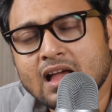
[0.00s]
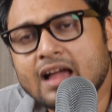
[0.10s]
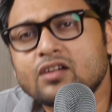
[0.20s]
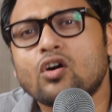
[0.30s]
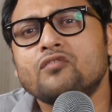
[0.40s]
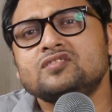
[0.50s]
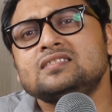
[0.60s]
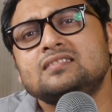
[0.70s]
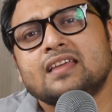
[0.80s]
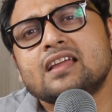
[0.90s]
I
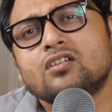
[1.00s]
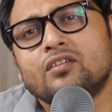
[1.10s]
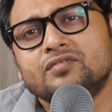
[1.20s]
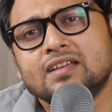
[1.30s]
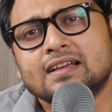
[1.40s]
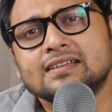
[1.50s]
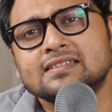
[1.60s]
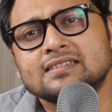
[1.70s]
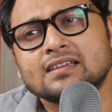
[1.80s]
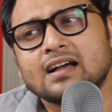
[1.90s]
often think of
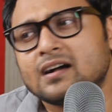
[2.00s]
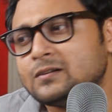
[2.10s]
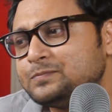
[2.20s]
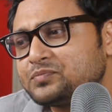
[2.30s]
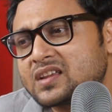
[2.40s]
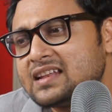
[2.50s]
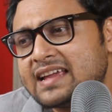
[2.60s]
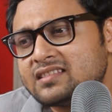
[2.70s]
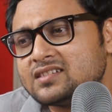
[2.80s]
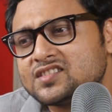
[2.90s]
this uh,
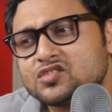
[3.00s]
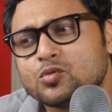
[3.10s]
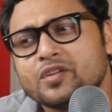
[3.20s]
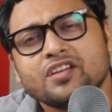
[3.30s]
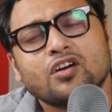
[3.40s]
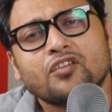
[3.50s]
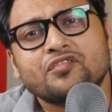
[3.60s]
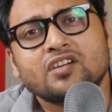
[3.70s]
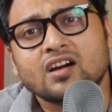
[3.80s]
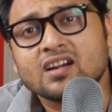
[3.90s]
like the story
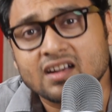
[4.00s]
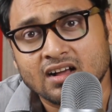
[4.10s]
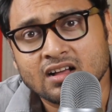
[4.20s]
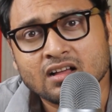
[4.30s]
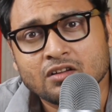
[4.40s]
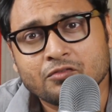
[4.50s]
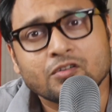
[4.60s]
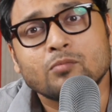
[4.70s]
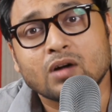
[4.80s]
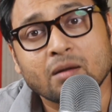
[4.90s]
of Karna
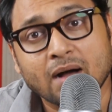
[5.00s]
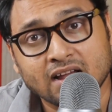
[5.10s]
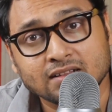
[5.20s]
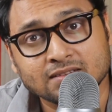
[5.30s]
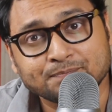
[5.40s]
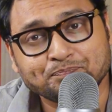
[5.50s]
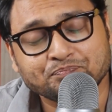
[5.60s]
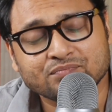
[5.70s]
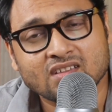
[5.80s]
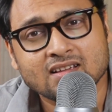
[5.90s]
from Mahabharata.
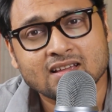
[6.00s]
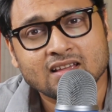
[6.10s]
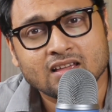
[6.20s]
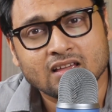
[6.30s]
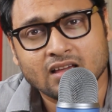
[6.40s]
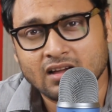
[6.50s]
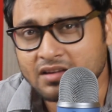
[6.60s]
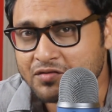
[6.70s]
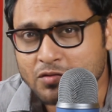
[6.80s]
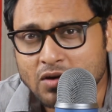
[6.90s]
Uh,
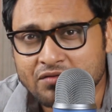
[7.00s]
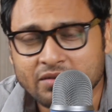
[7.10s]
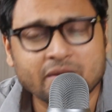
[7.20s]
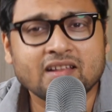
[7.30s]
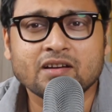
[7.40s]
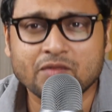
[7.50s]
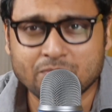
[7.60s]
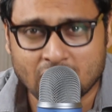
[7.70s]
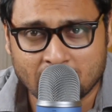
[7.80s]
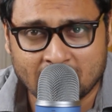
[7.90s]
if you are familiar
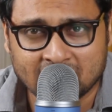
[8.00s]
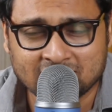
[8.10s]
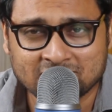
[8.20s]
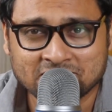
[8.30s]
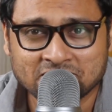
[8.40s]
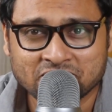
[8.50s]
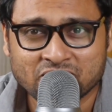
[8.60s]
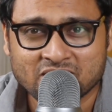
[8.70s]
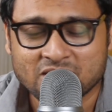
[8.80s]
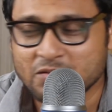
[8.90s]
with Mahabharata,
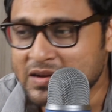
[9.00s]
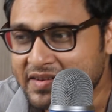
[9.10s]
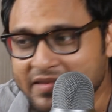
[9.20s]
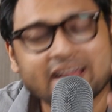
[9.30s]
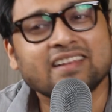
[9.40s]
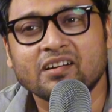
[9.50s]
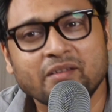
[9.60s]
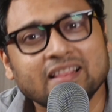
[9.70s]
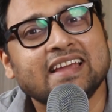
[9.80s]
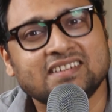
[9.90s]
you will directly
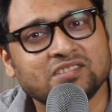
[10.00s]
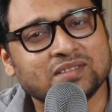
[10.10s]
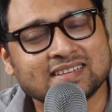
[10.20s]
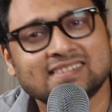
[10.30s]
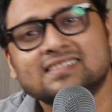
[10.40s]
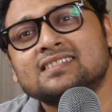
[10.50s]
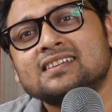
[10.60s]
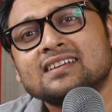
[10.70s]
relate to this.